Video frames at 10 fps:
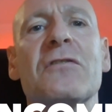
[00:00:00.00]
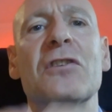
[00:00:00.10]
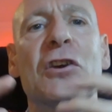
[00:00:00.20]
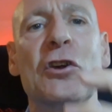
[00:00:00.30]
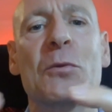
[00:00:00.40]

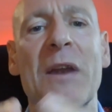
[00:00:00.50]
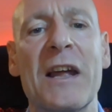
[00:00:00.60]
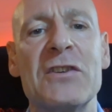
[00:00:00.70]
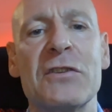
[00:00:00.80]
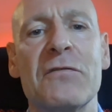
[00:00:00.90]
The
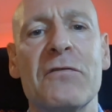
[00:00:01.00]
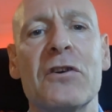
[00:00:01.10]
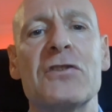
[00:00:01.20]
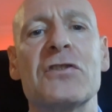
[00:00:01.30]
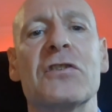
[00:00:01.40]
accumulation
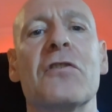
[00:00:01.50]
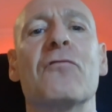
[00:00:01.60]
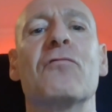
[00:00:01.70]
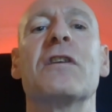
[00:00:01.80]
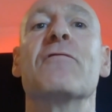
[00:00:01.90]
version
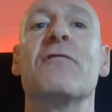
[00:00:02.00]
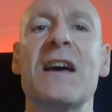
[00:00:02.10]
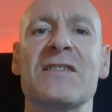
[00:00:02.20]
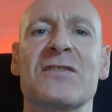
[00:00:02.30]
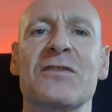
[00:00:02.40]

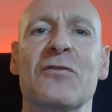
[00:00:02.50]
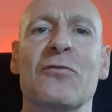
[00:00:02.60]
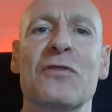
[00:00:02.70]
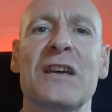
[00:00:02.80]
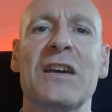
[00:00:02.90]
reinvests
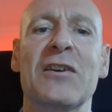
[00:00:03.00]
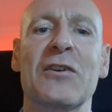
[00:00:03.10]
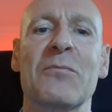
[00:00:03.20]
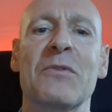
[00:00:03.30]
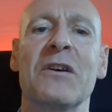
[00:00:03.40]
all the
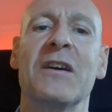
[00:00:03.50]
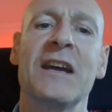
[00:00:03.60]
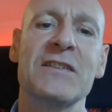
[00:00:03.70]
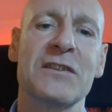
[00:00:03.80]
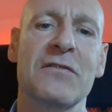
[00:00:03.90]
income
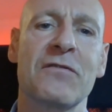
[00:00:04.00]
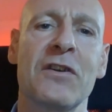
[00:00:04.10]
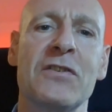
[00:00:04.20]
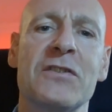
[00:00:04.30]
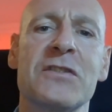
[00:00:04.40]
into the
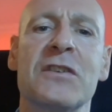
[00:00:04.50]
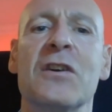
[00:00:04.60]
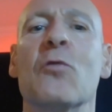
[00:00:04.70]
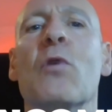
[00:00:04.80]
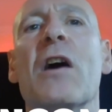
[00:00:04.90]
fund,
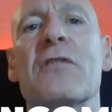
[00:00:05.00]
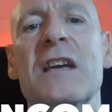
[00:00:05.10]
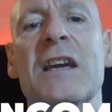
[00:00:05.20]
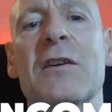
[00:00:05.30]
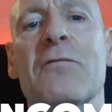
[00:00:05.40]
while the
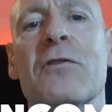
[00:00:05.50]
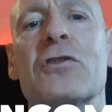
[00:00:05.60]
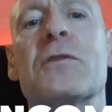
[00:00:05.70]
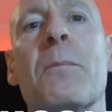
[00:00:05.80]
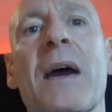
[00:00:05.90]
income
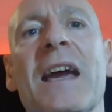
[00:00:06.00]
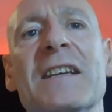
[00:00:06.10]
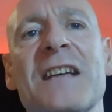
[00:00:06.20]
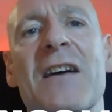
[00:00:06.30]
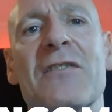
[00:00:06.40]
version
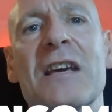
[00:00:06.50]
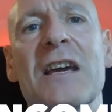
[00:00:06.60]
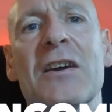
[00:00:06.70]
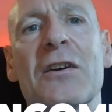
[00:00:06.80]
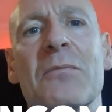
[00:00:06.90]
pays out the
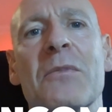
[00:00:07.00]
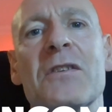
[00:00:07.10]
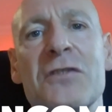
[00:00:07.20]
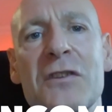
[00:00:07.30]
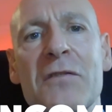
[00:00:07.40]
income
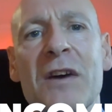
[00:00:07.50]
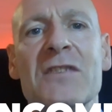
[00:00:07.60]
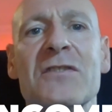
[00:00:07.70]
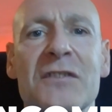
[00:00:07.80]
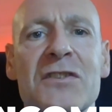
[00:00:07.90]
to the
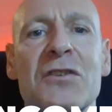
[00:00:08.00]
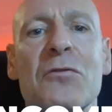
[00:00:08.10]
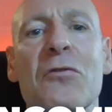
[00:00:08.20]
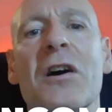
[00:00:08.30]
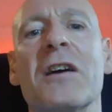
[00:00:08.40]
investor, to you
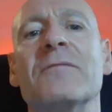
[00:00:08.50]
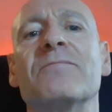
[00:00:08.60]
or I.